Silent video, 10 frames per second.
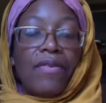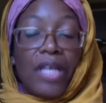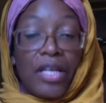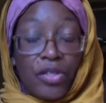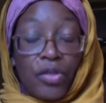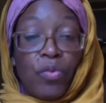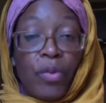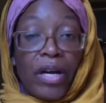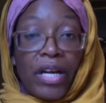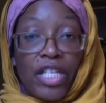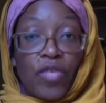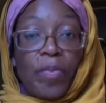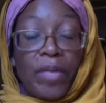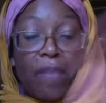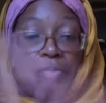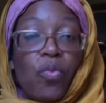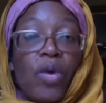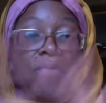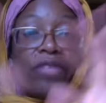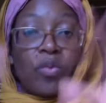into where Israel becomes
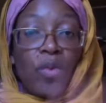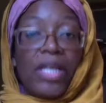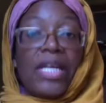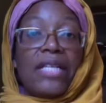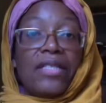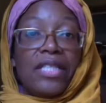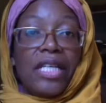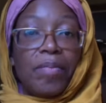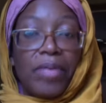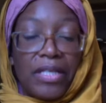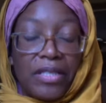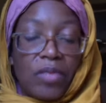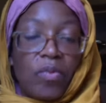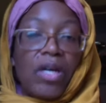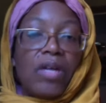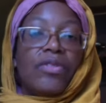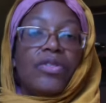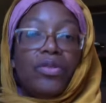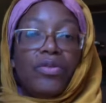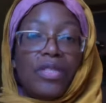one, this wedding has to take place as well. The
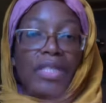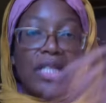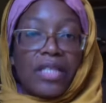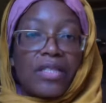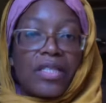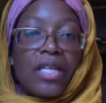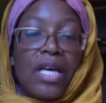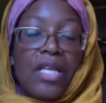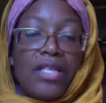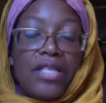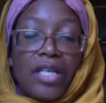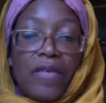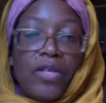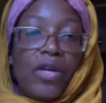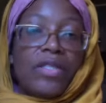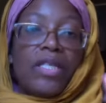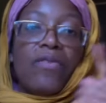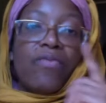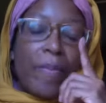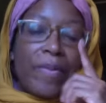two sticks, the stick of
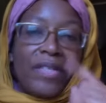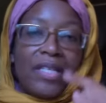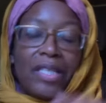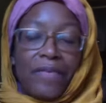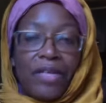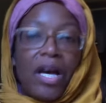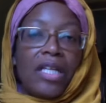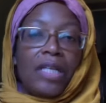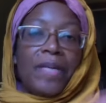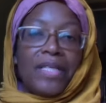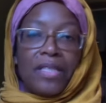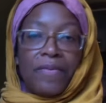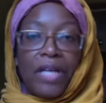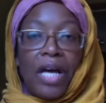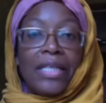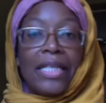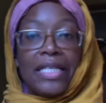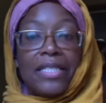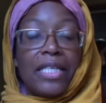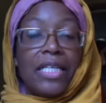Yosef representing Naphtali, because Naphtali
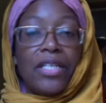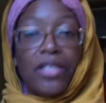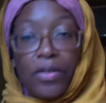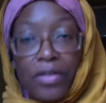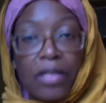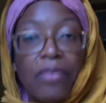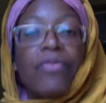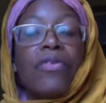is the hidden Yosef,